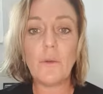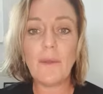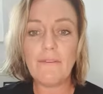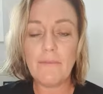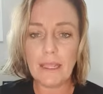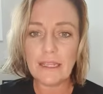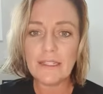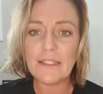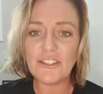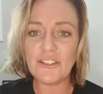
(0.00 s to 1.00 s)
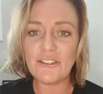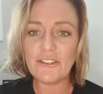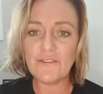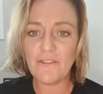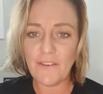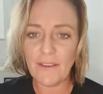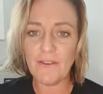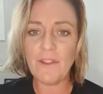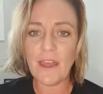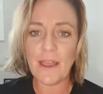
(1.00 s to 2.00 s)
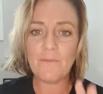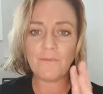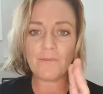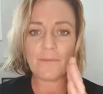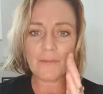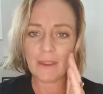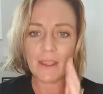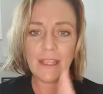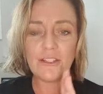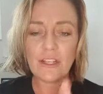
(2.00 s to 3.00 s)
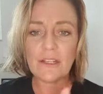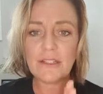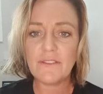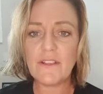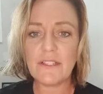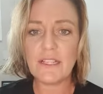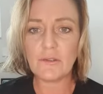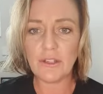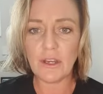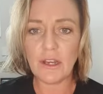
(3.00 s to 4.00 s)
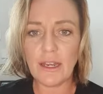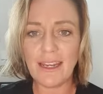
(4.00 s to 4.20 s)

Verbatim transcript: we have been conditioned to feel that it's just the physical journey.